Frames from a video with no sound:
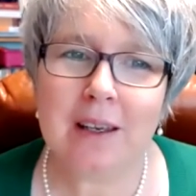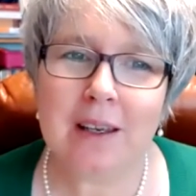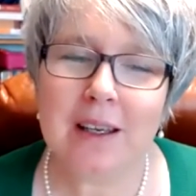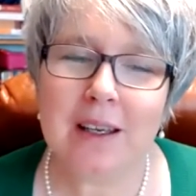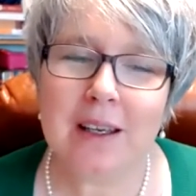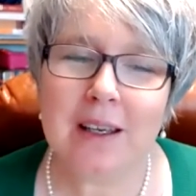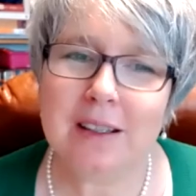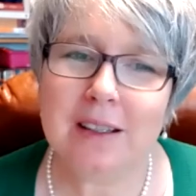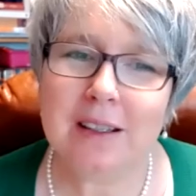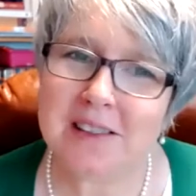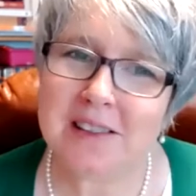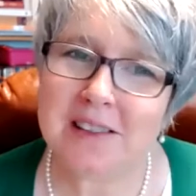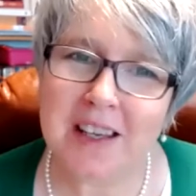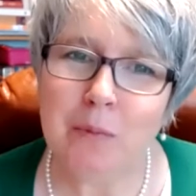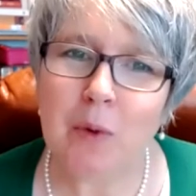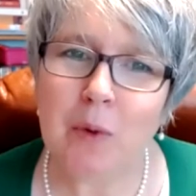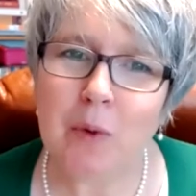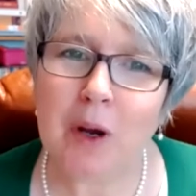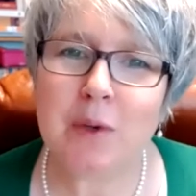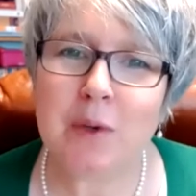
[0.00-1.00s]
In the same
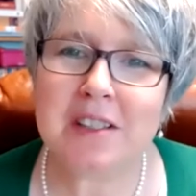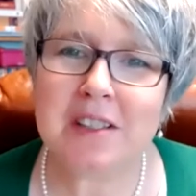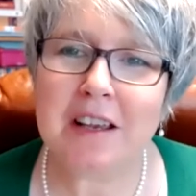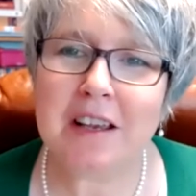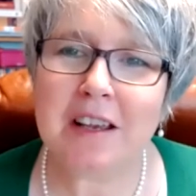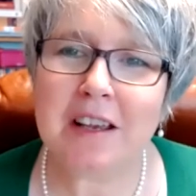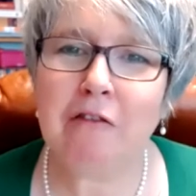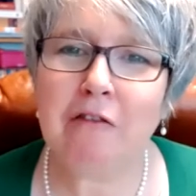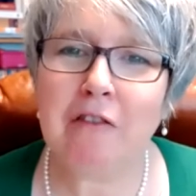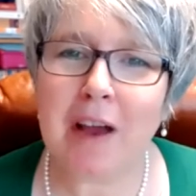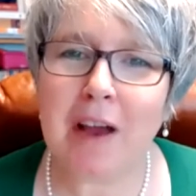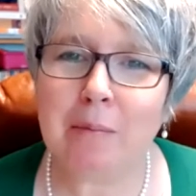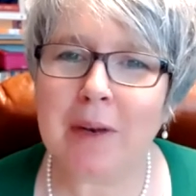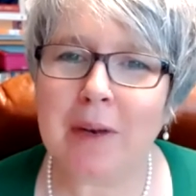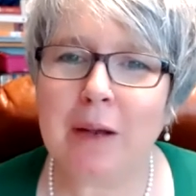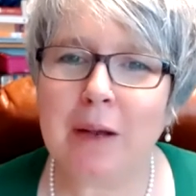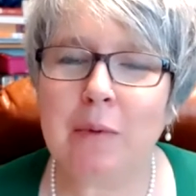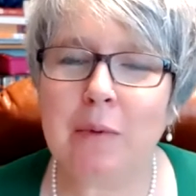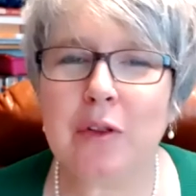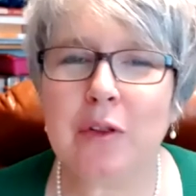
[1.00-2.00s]
way we see
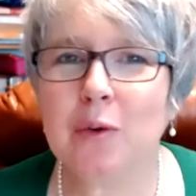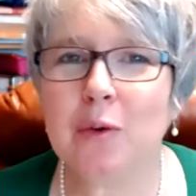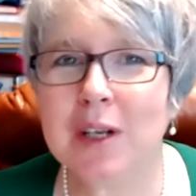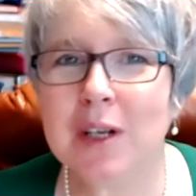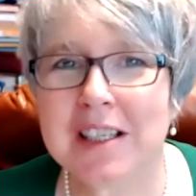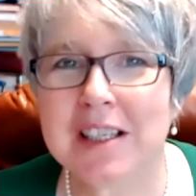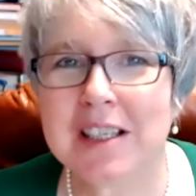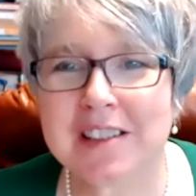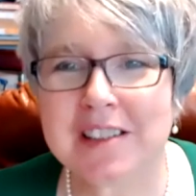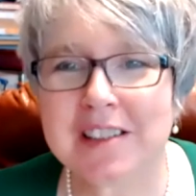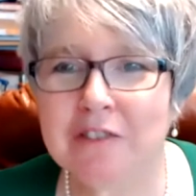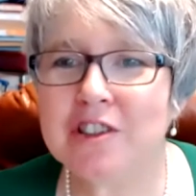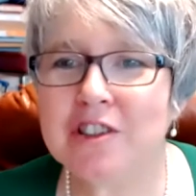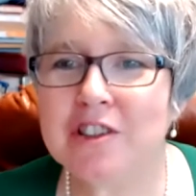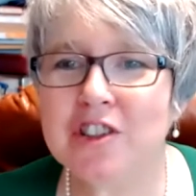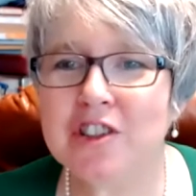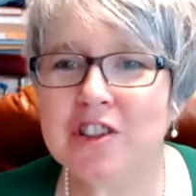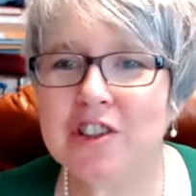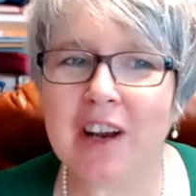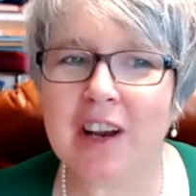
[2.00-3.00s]
family with all its different
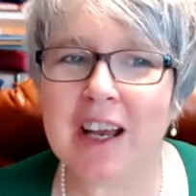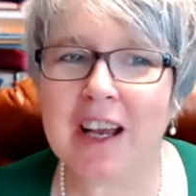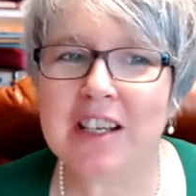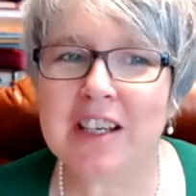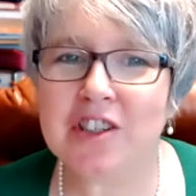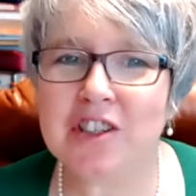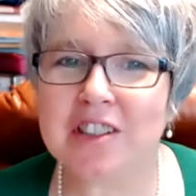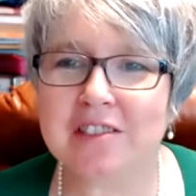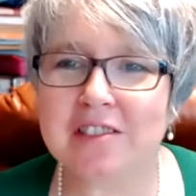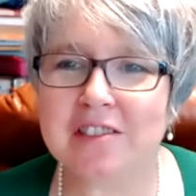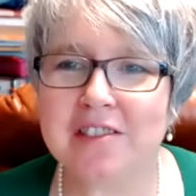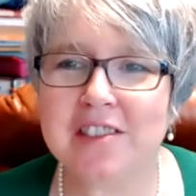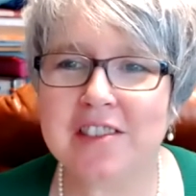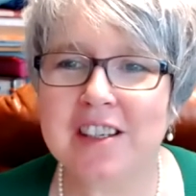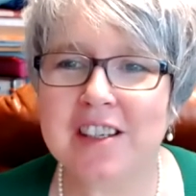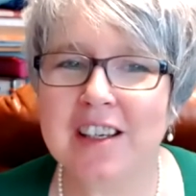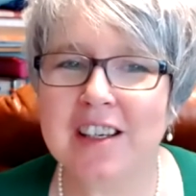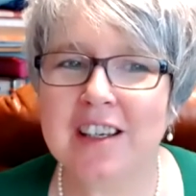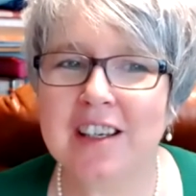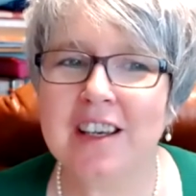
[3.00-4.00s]
generations,
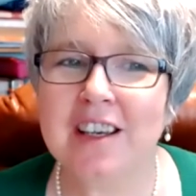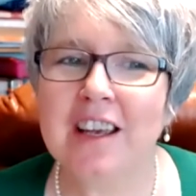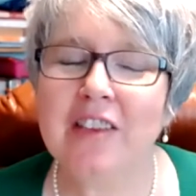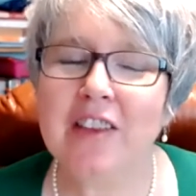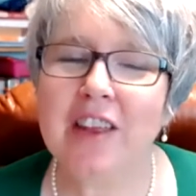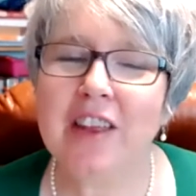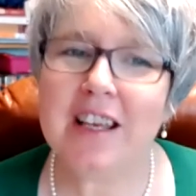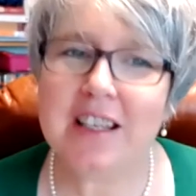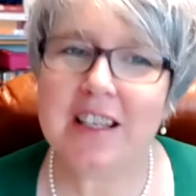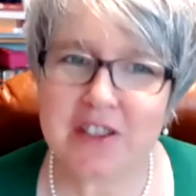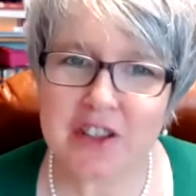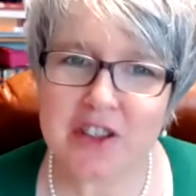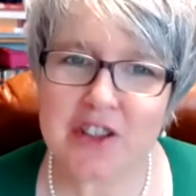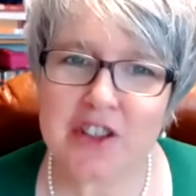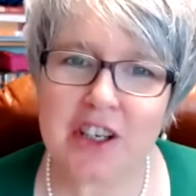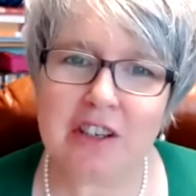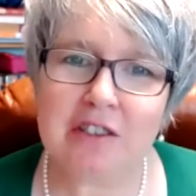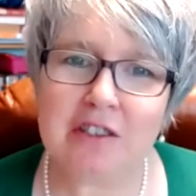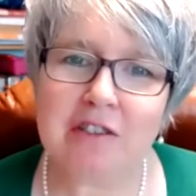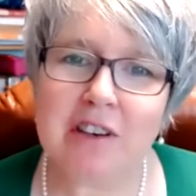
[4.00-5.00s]
the
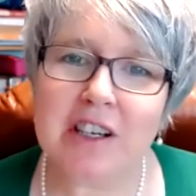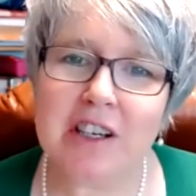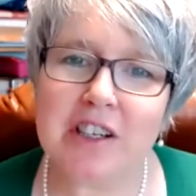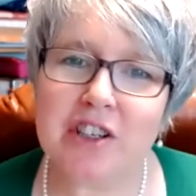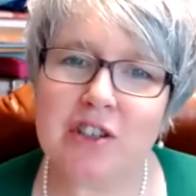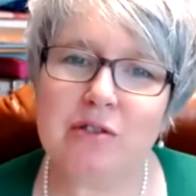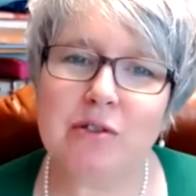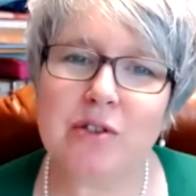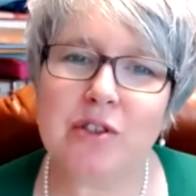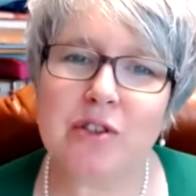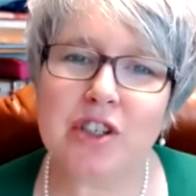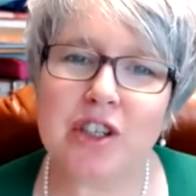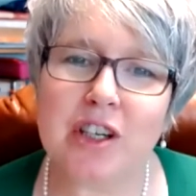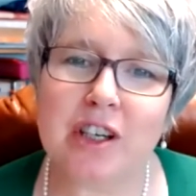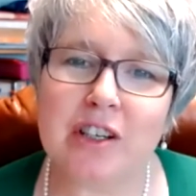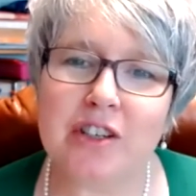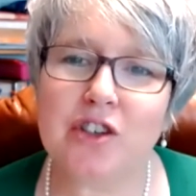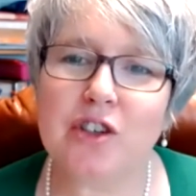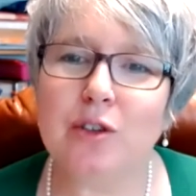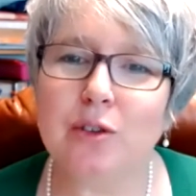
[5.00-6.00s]
intergenerational
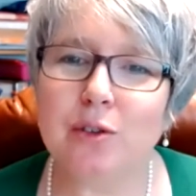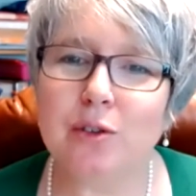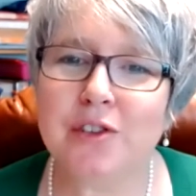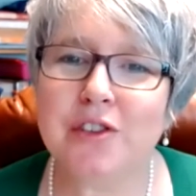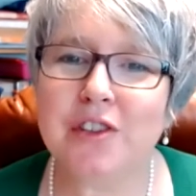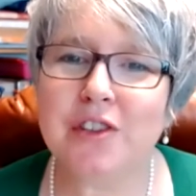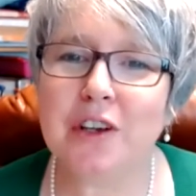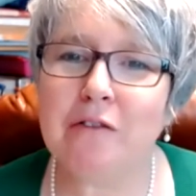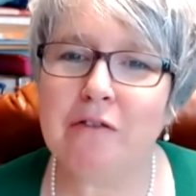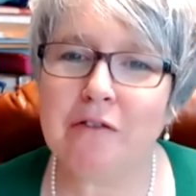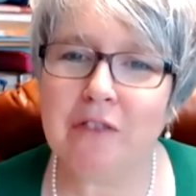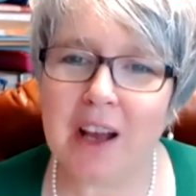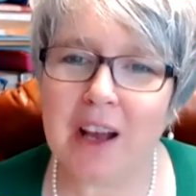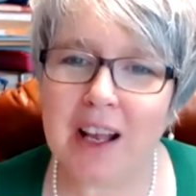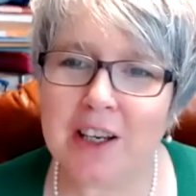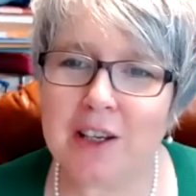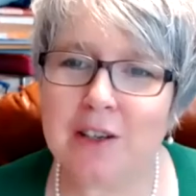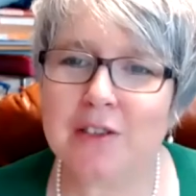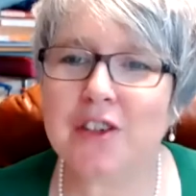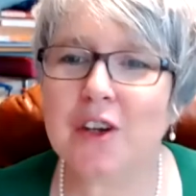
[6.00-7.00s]
church also
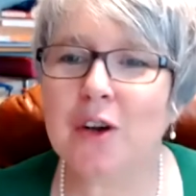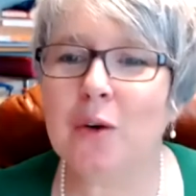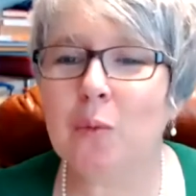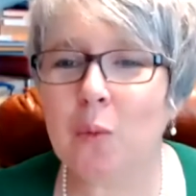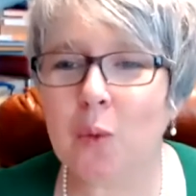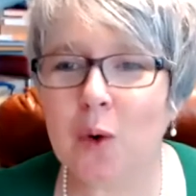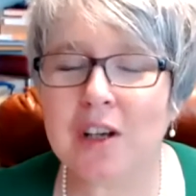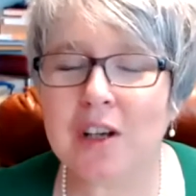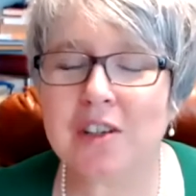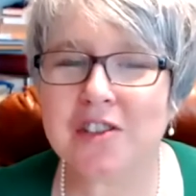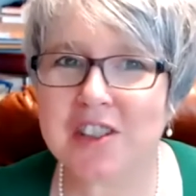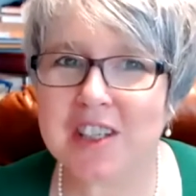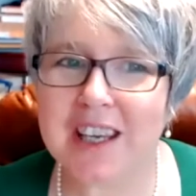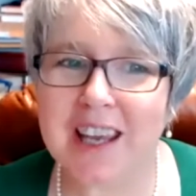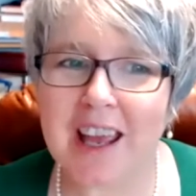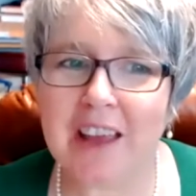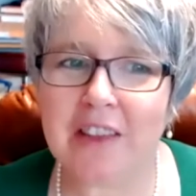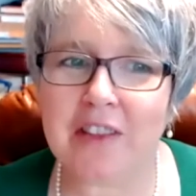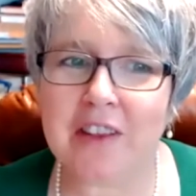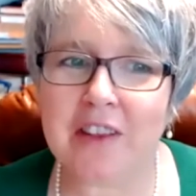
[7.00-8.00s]
values and works
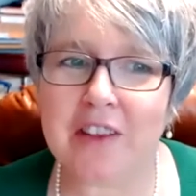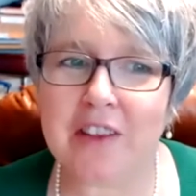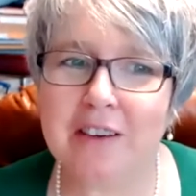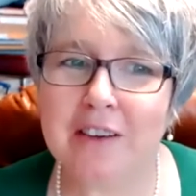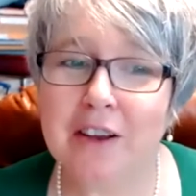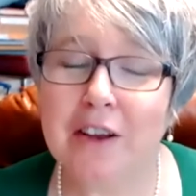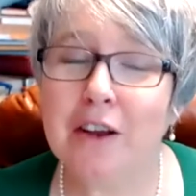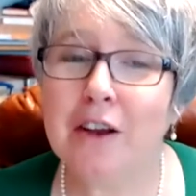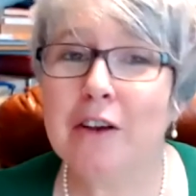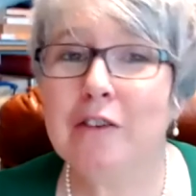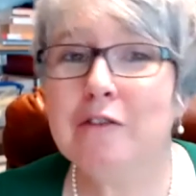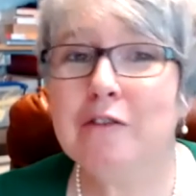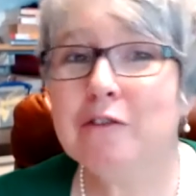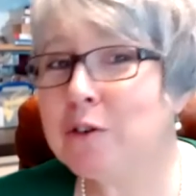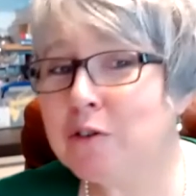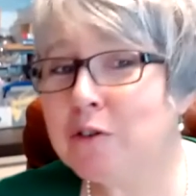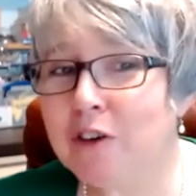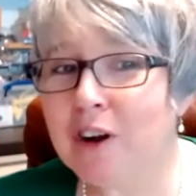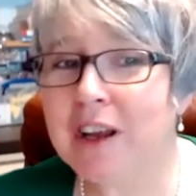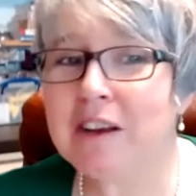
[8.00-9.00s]
together from
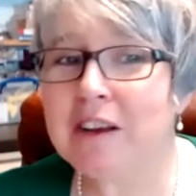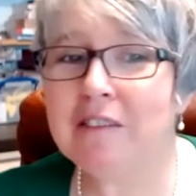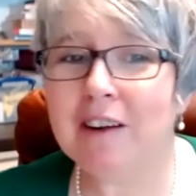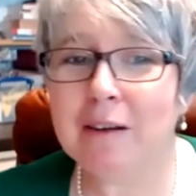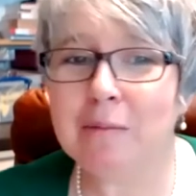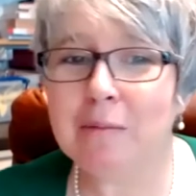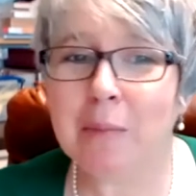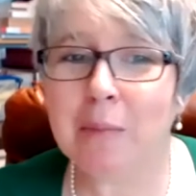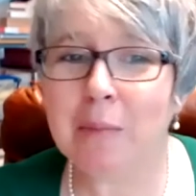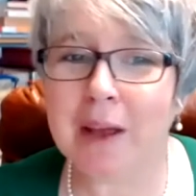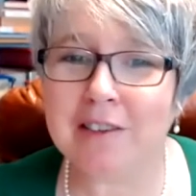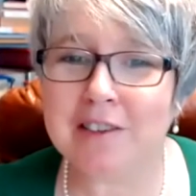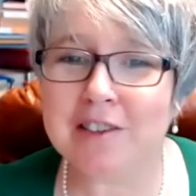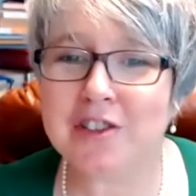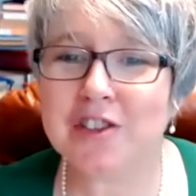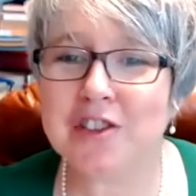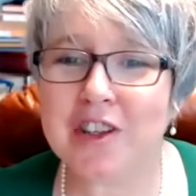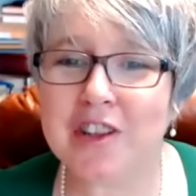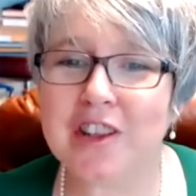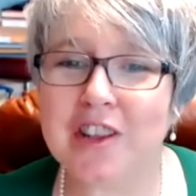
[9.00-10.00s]

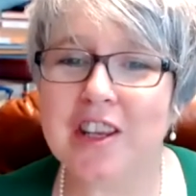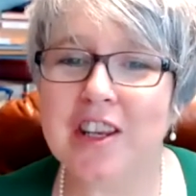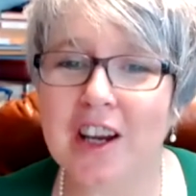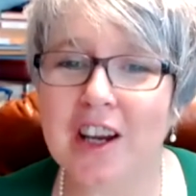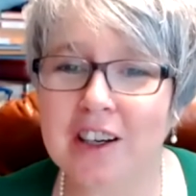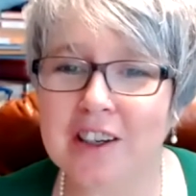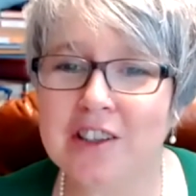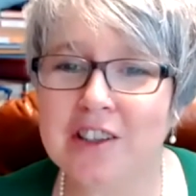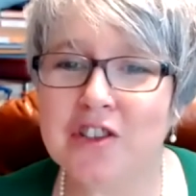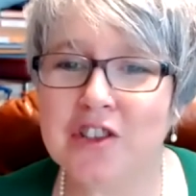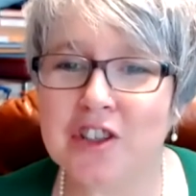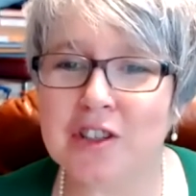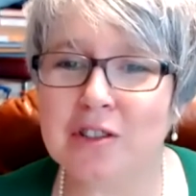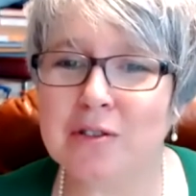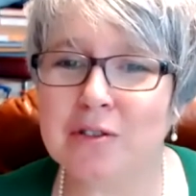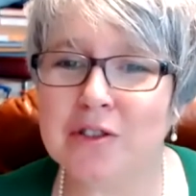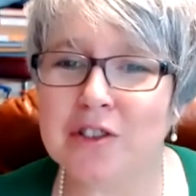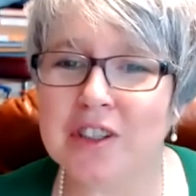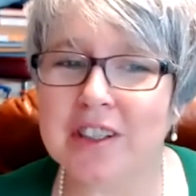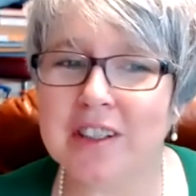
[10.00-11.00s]
great-grandparents to the youngest
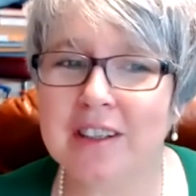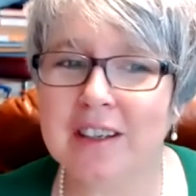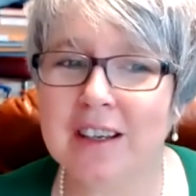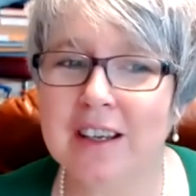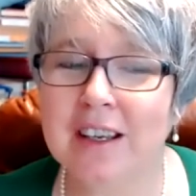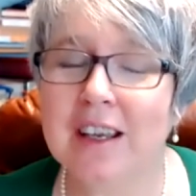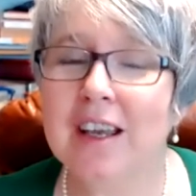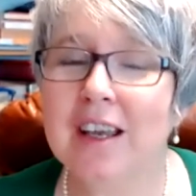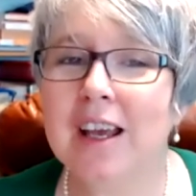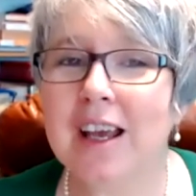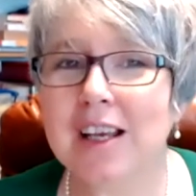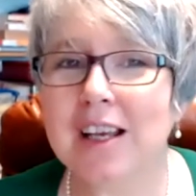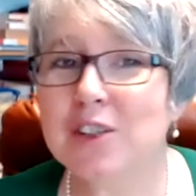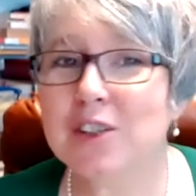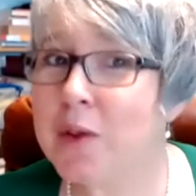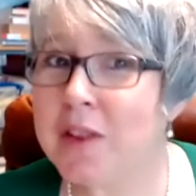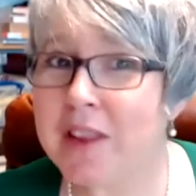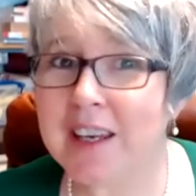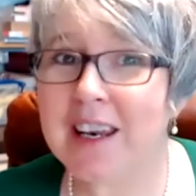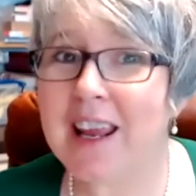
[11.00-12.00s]
children and
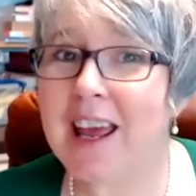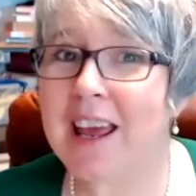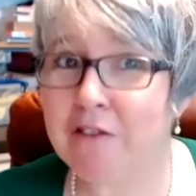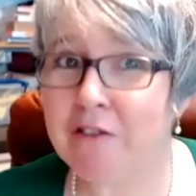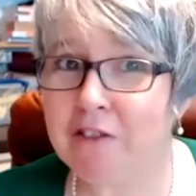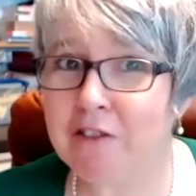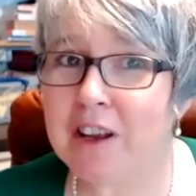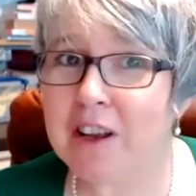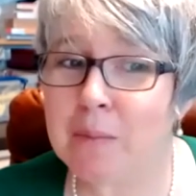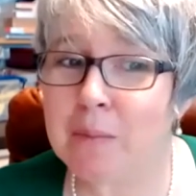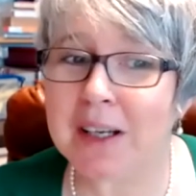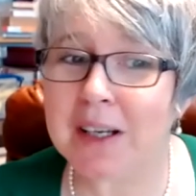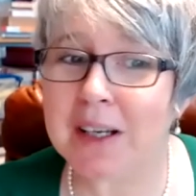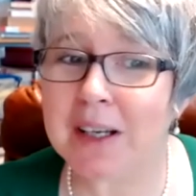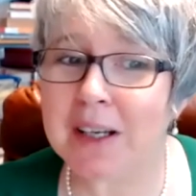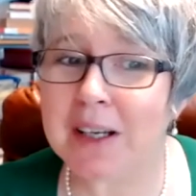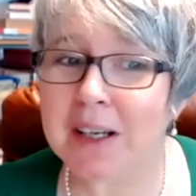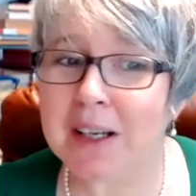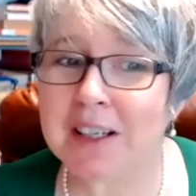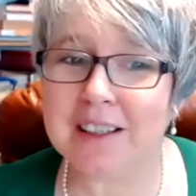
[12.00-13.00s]
within every
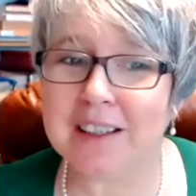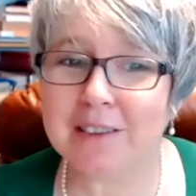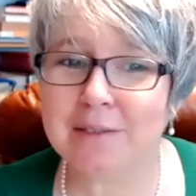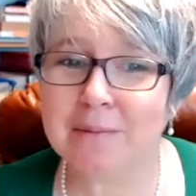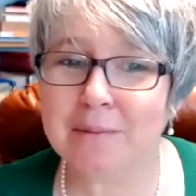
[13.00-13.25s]
ability.